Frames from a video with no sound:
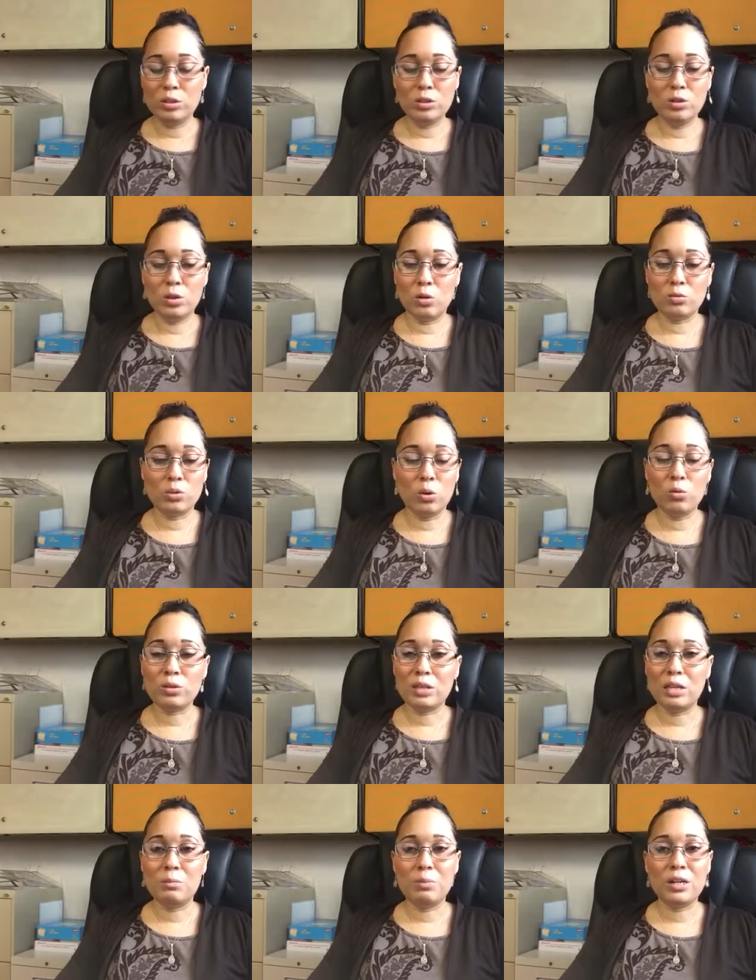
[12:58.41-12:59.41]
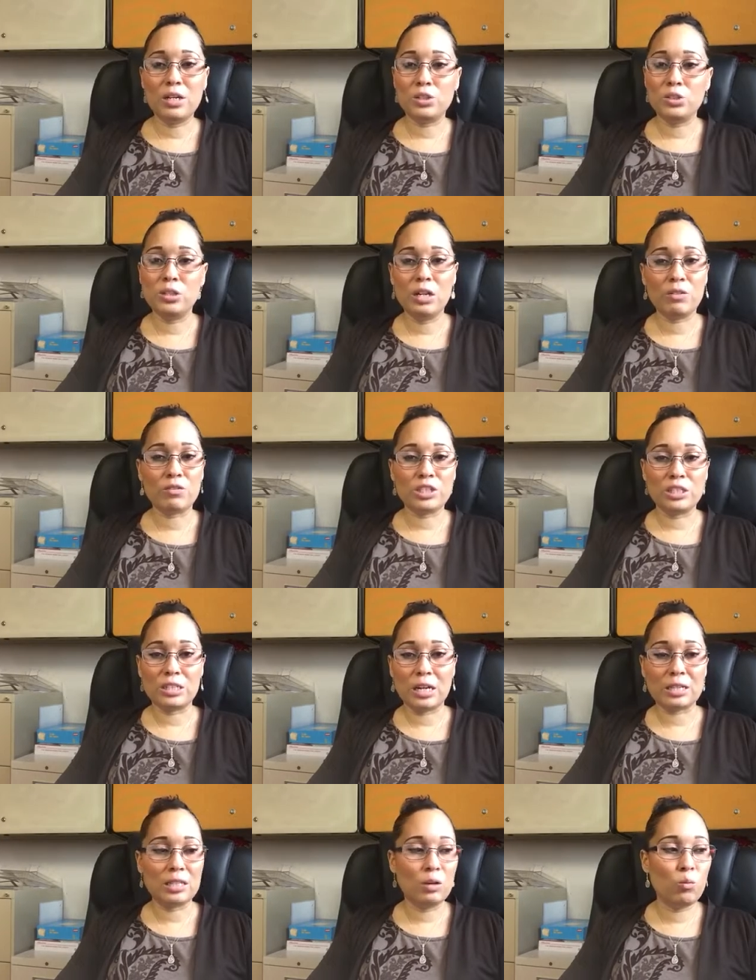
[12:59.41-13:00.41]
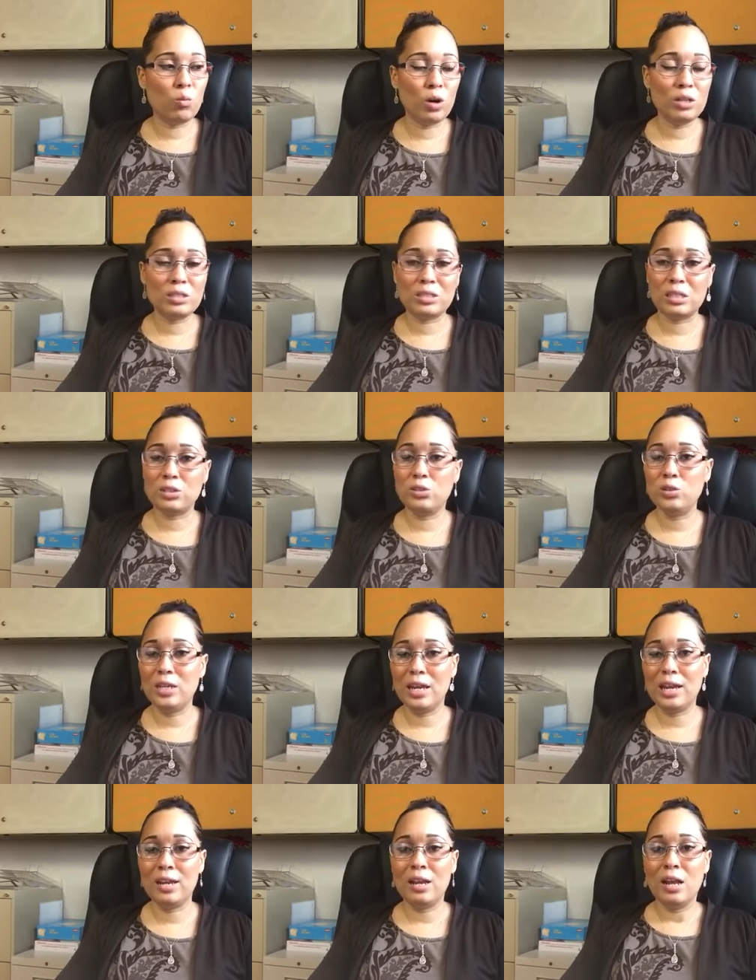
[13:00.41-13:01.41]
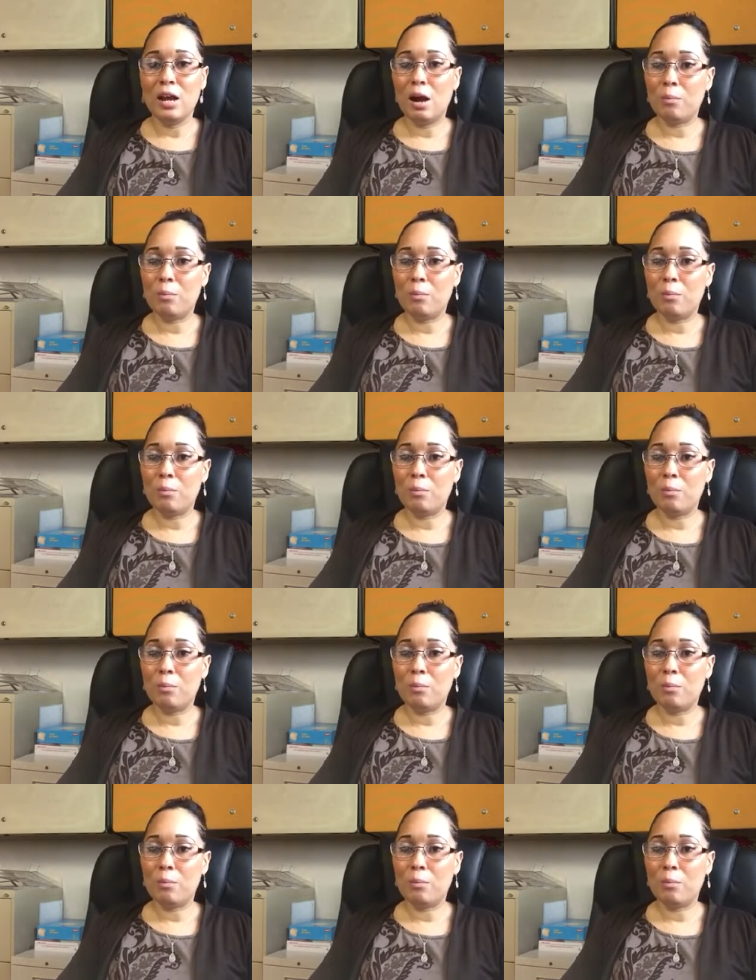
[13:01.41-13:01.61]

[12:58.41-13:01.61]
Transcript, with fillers: you know, don't think because you get rejected once that you can't